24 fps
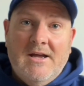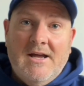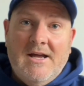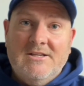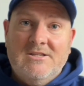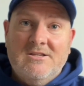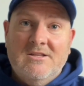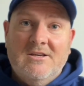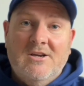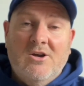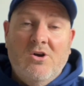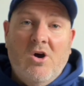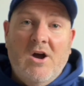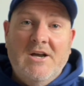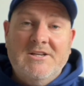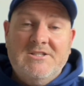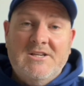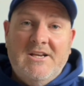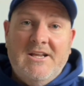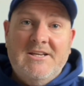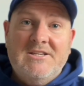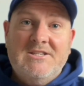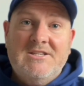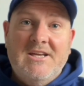To the guys
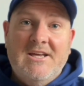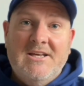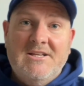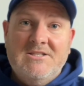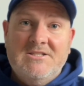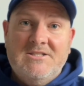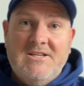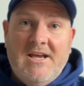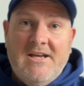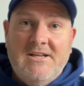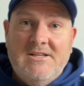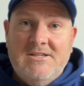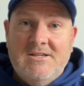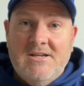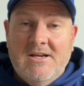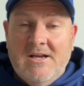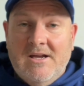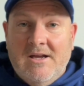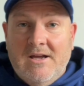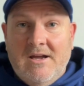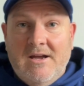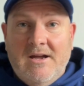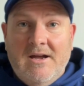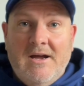at SENZ,
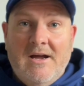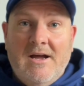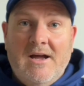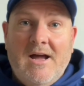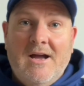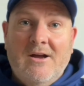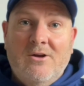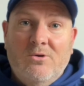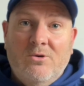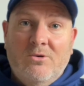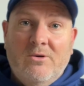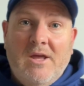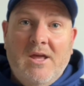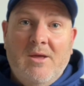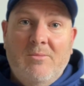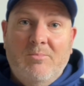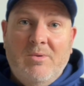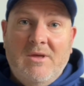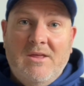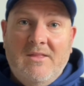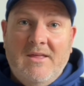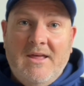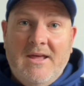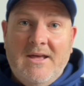Uncle
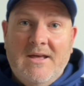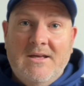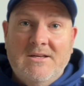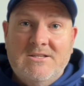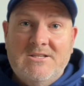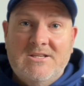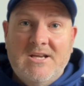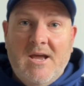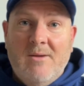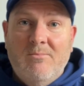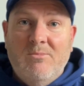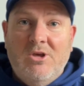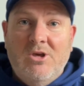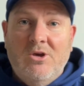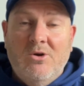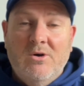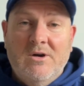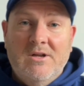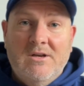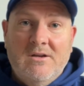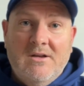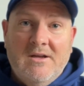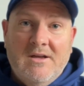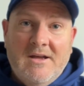Kempe there, Sam
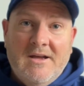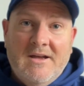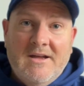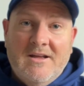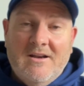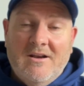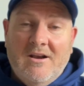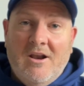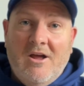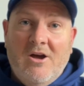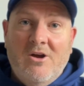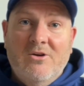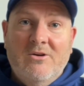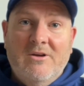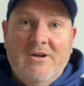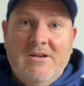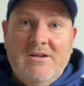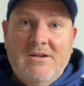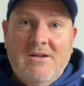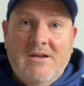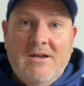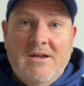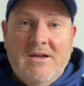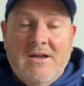Hewitt,
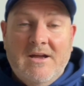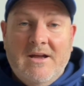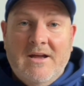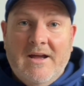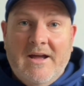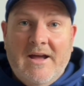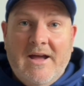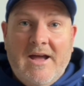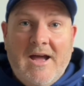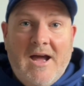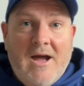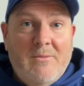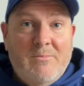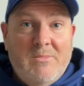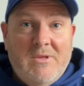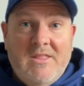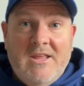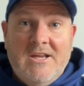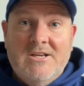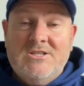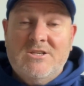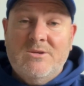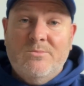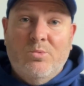Logan, and
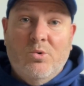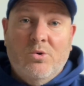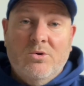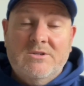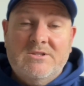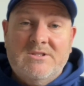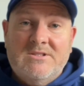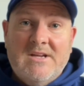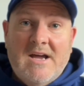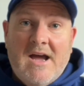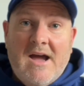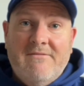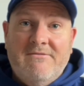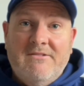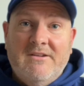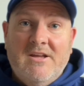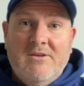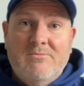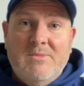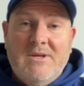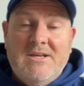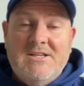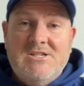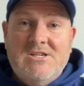their support staff for
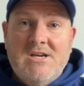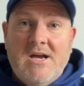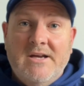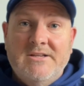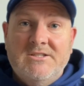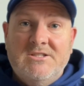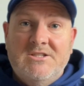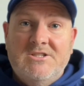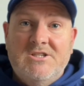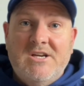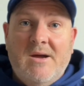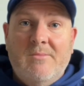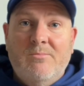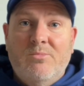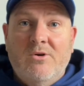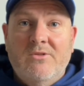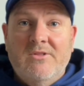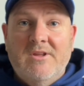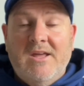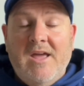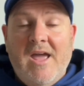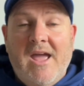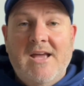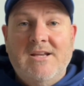giving me a chance to jump on
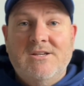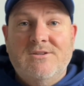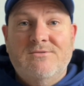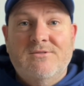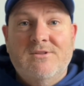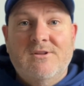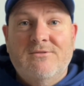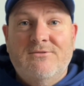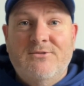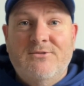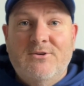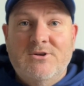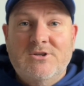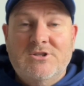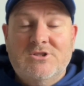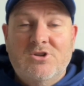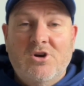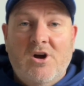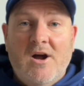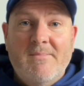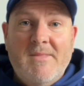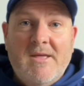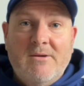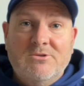the cans for the first
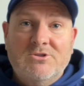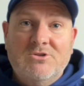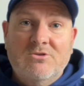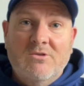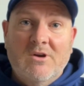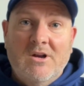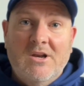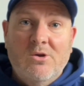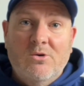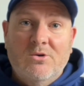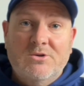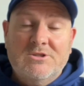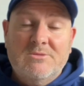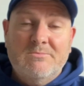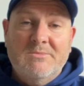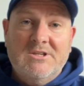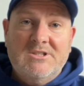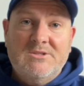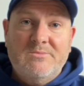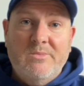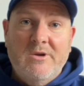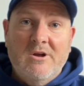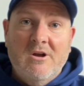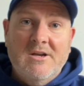time. That was a really awesome
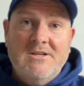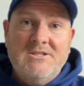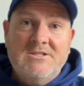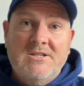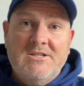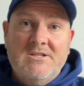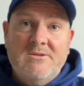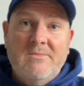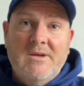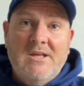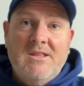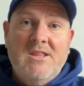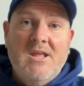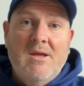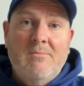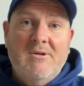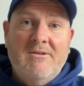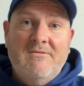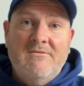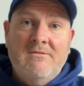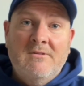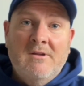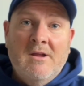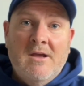experience, and to meet them
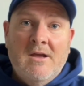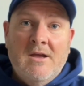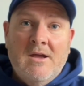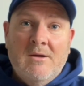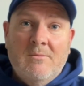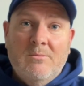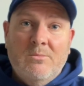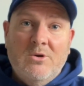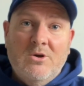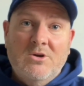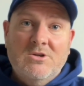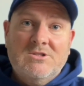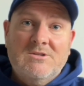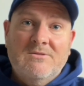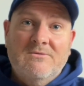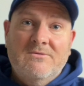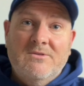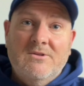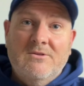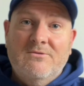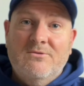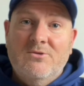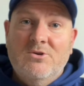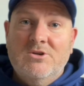in person for
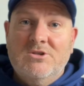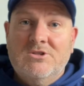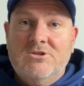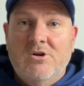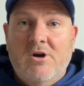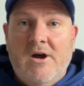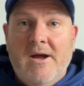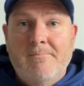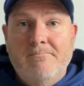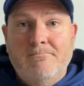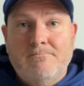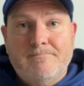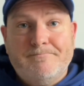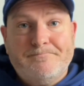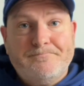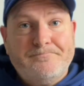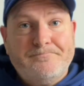the first time.